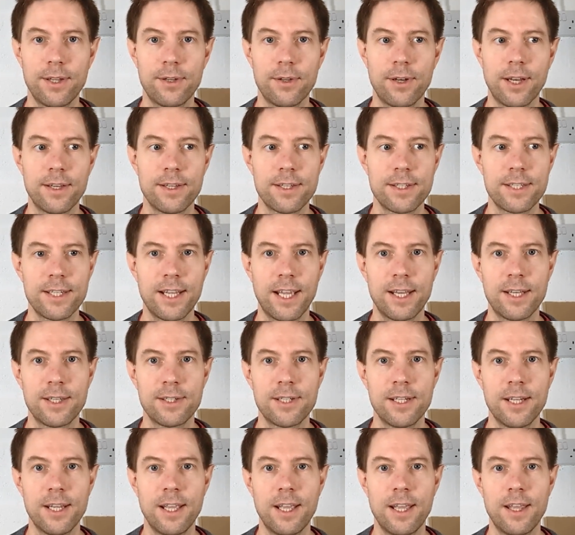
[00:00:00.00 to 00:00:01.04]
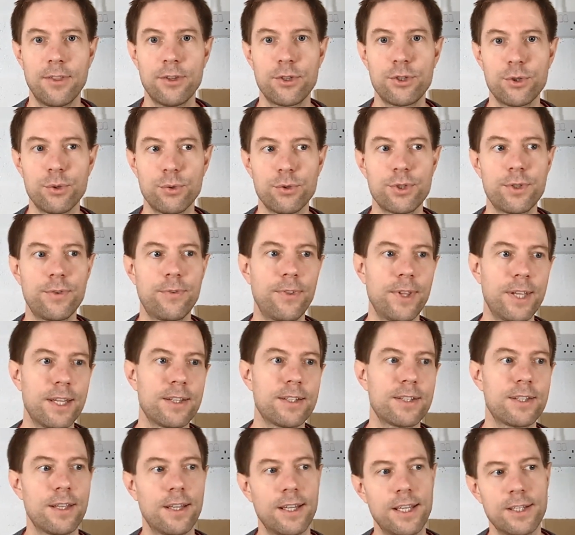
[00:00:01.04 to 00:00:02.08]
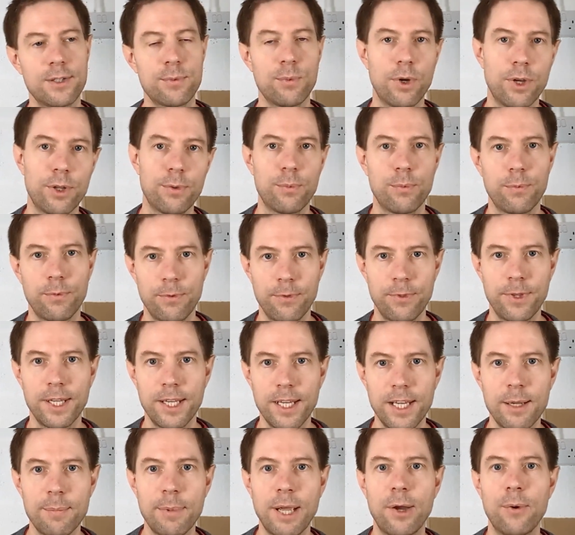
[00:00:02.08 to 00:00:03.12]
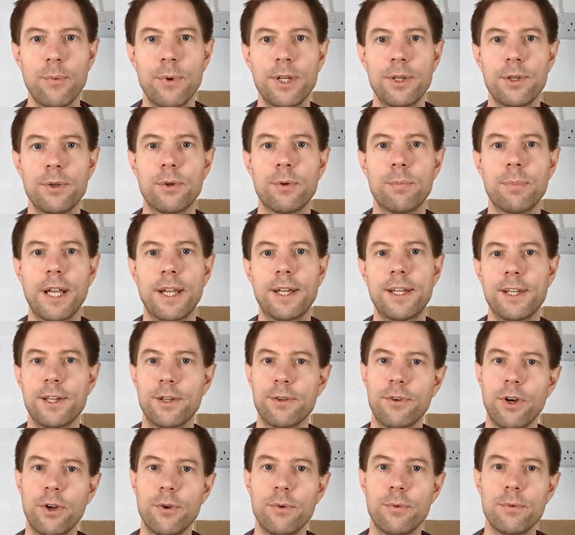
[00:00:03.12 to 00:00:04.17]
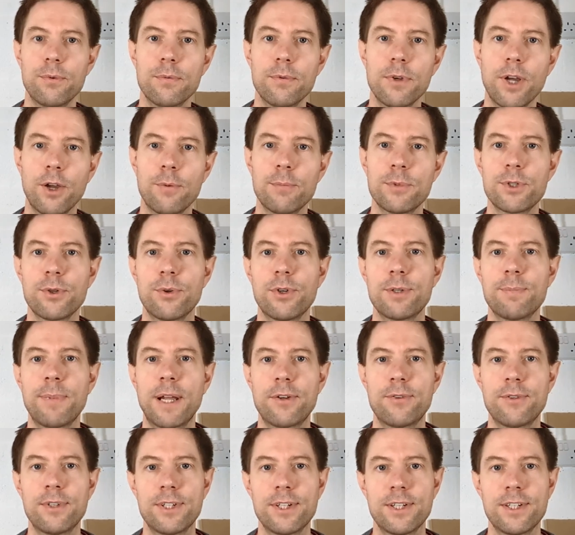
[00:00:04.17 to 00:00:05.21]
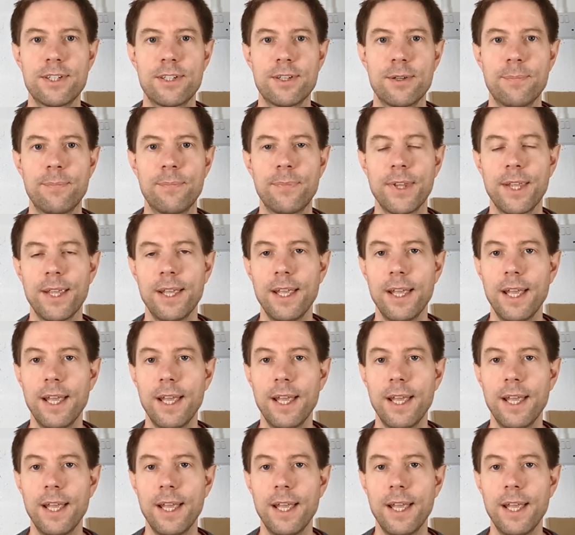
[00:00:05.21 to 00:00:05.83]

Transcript: you'll understand the sorts of things that it's worth thinking about when you're planning your own home storage battery system